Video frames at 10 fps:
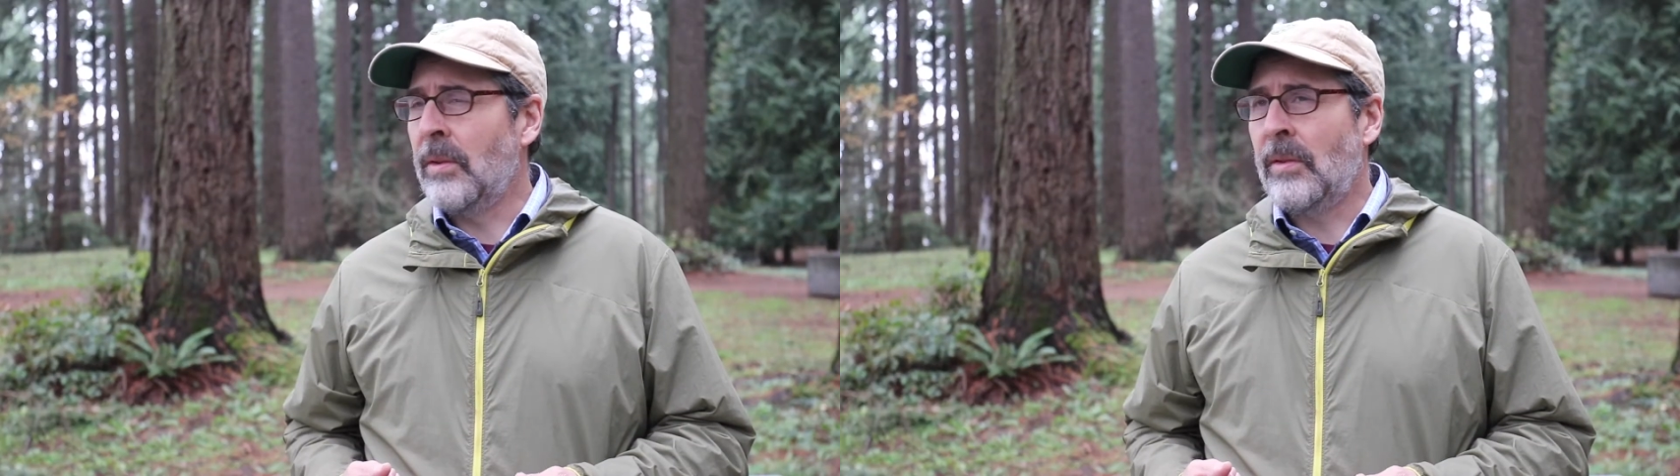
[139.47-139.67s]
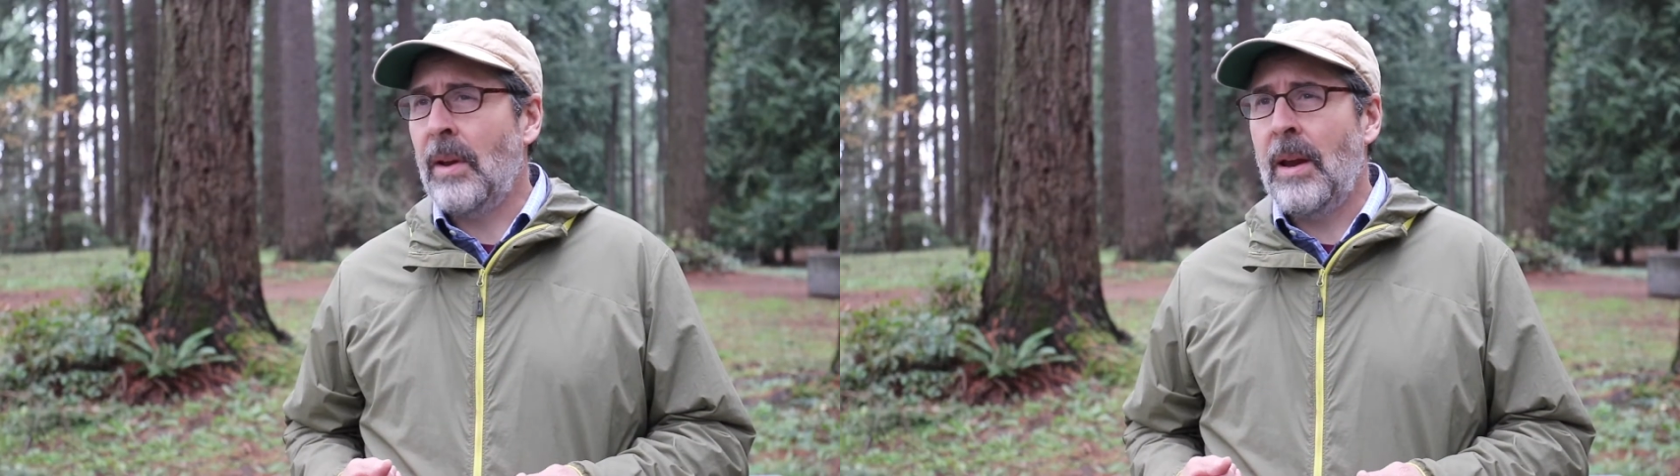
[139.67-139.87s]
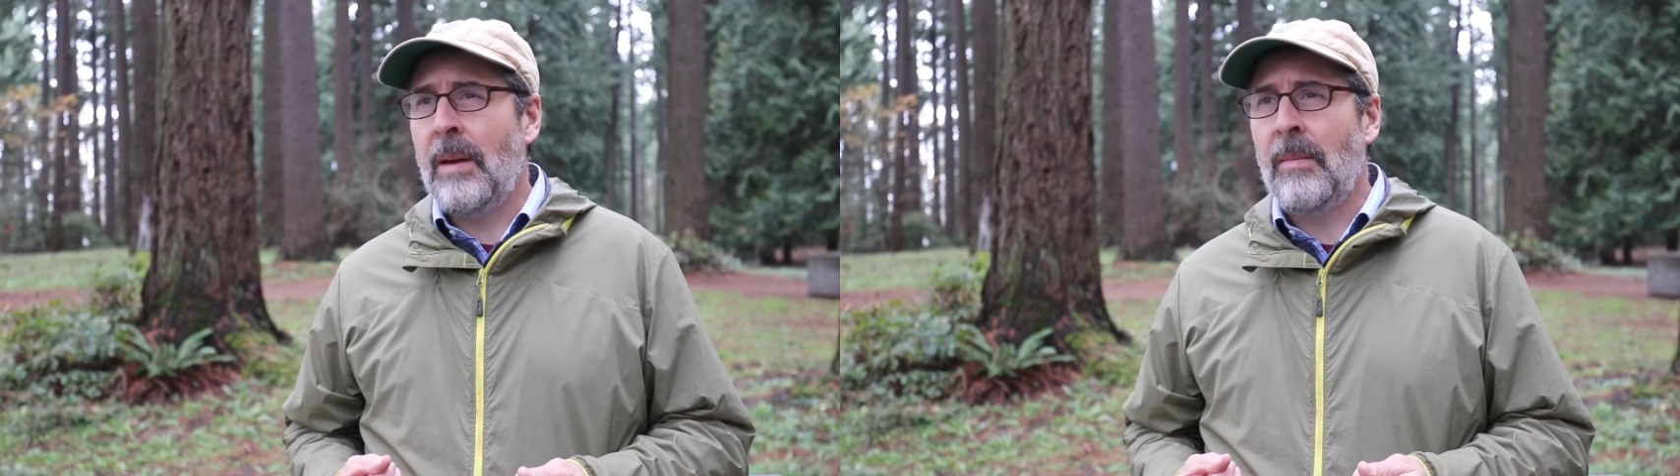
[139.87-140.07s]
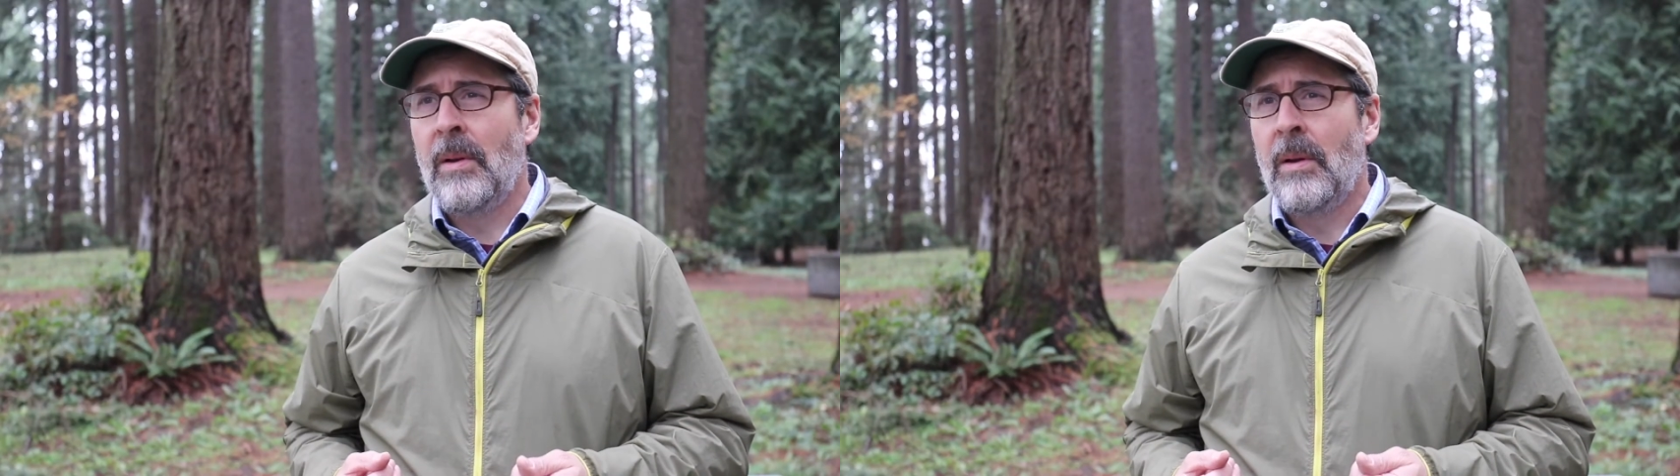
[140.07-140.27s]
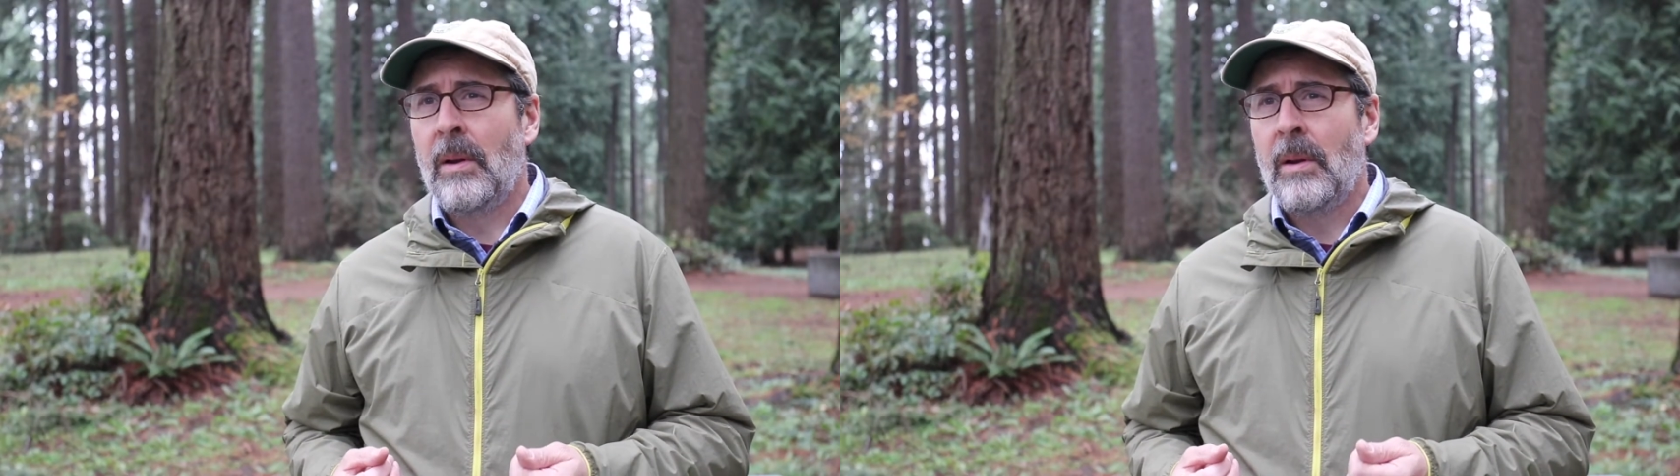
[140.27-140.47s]
the same
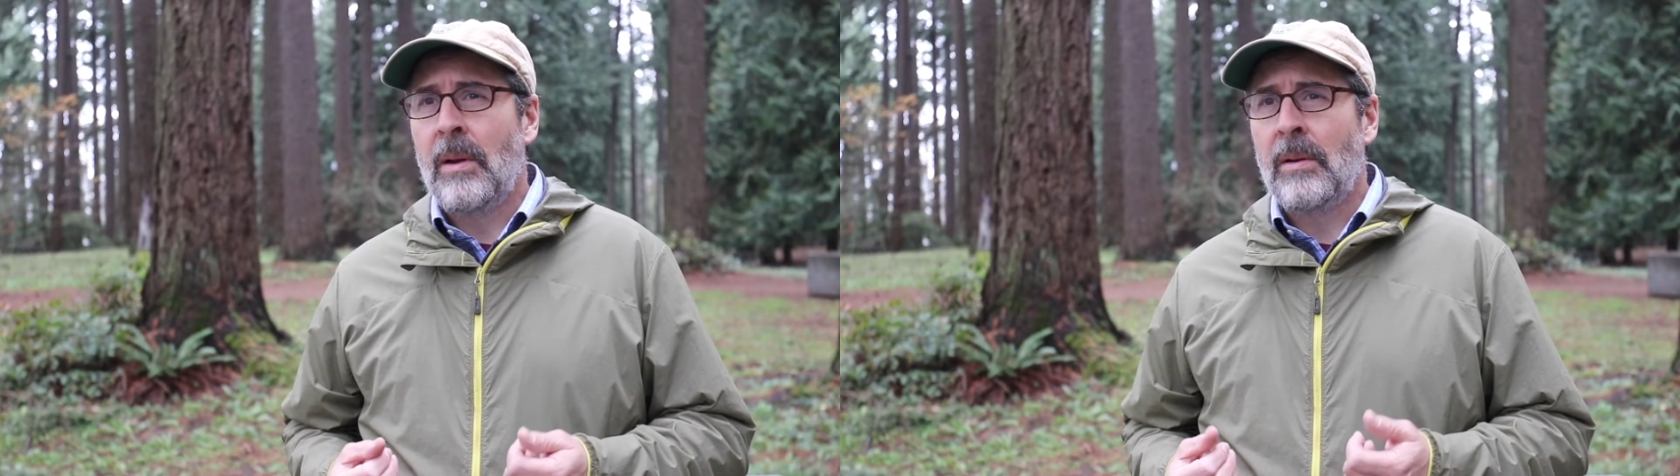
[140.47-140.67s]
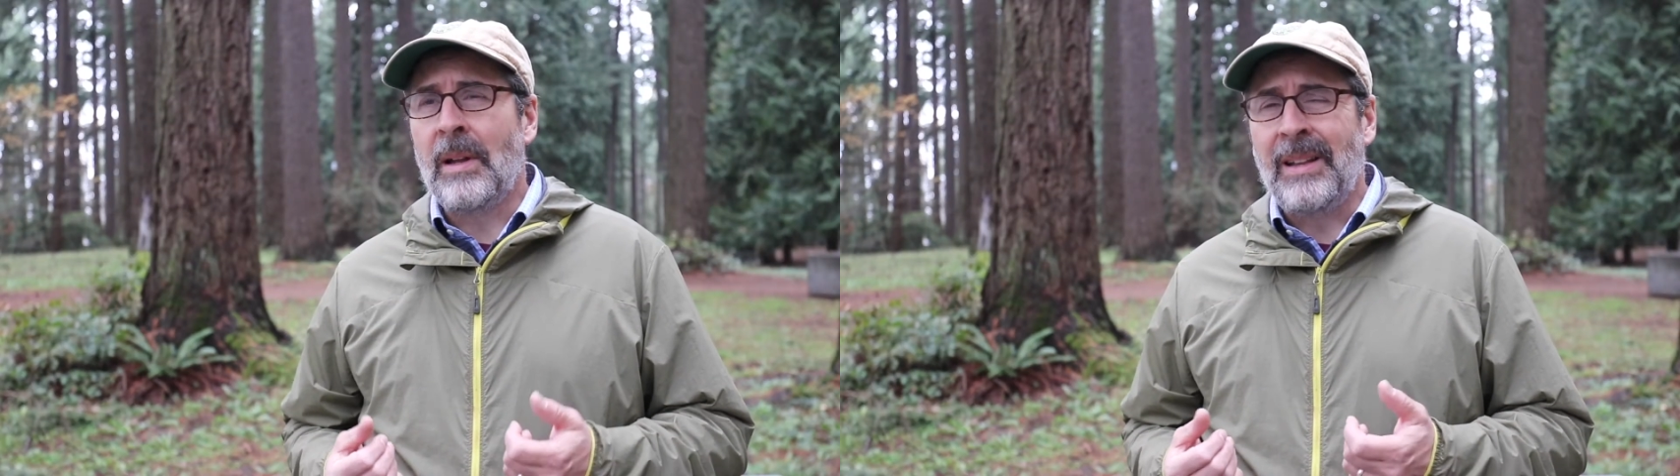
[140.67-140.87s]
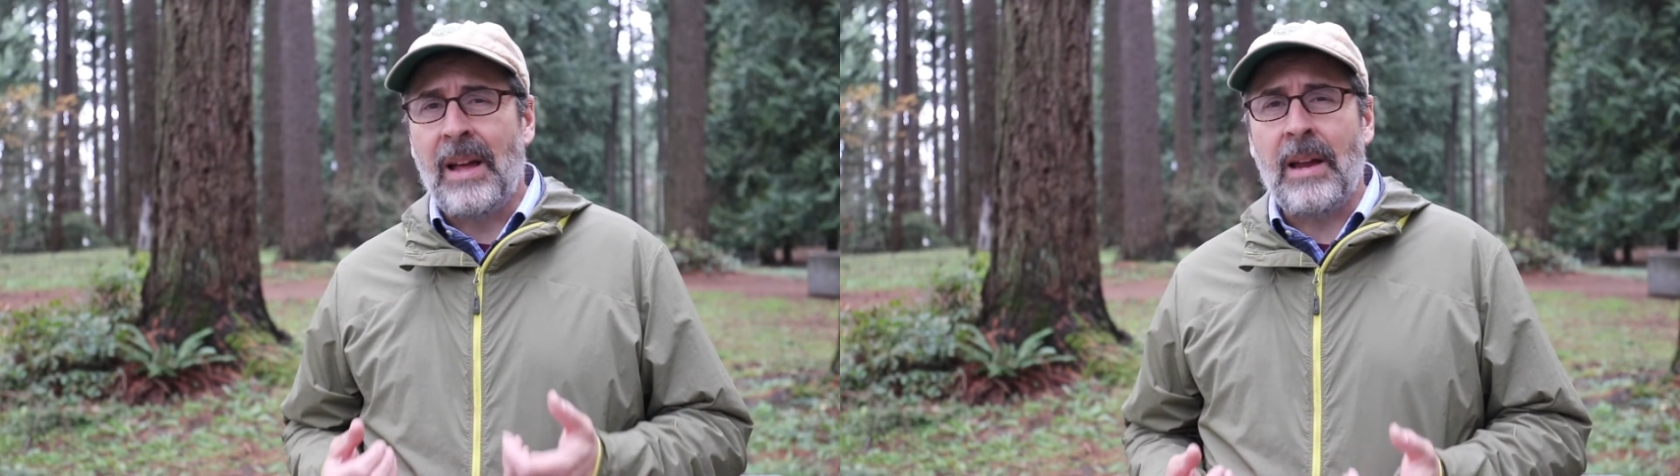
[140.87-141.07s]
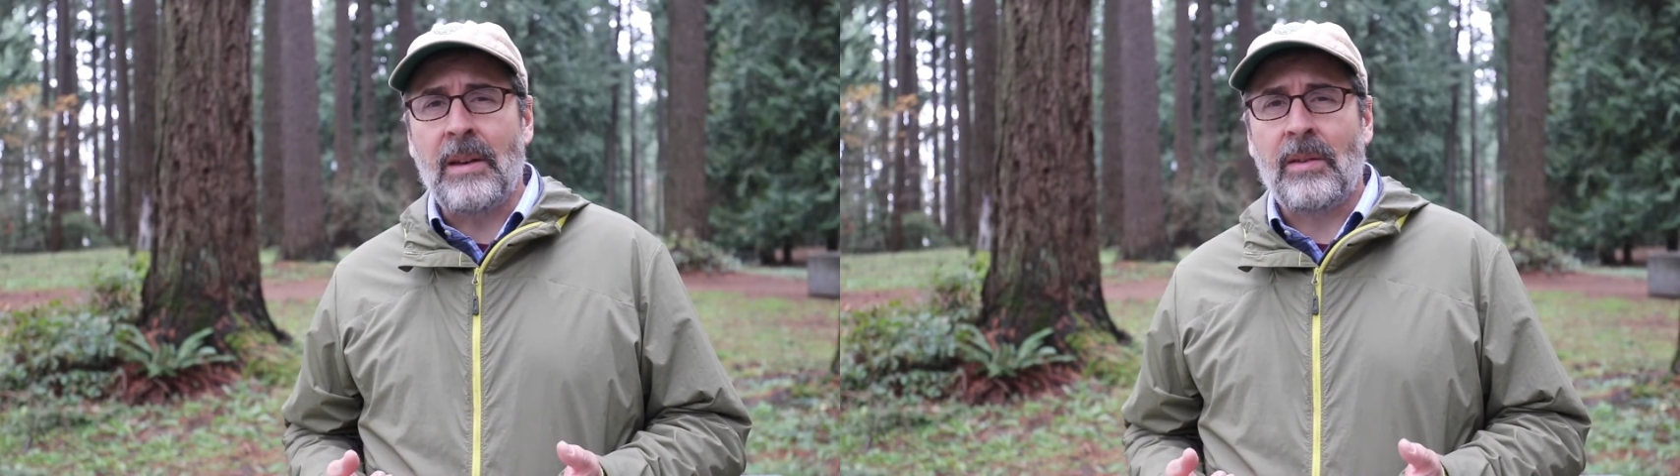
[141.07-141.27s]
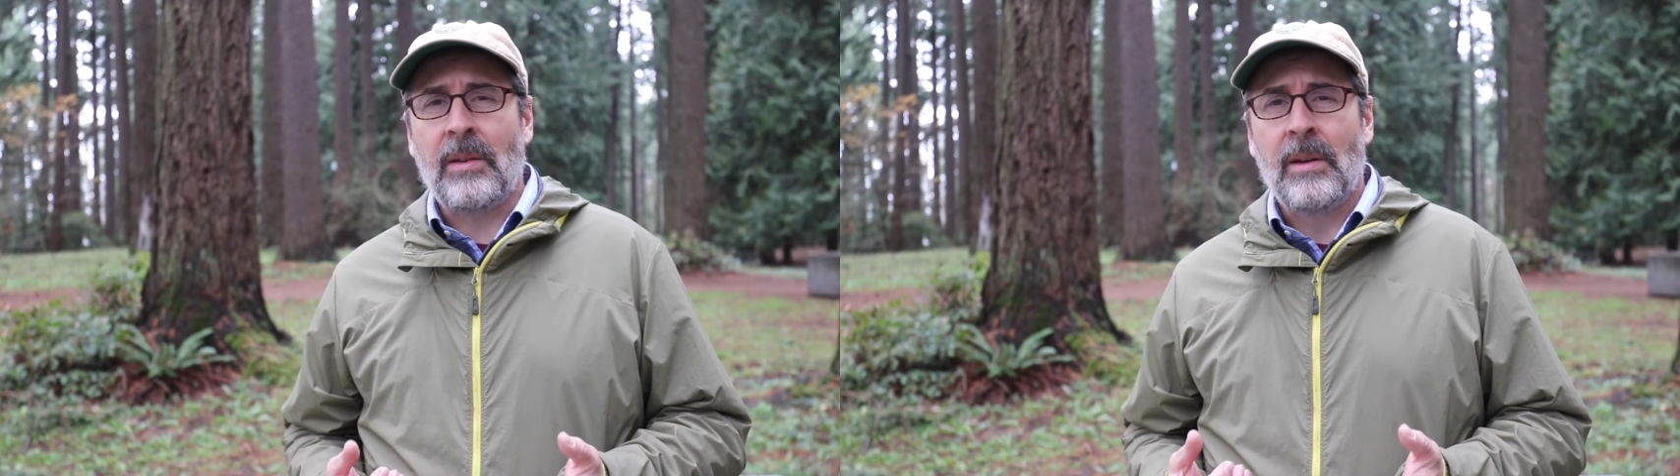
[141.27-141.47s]
delights,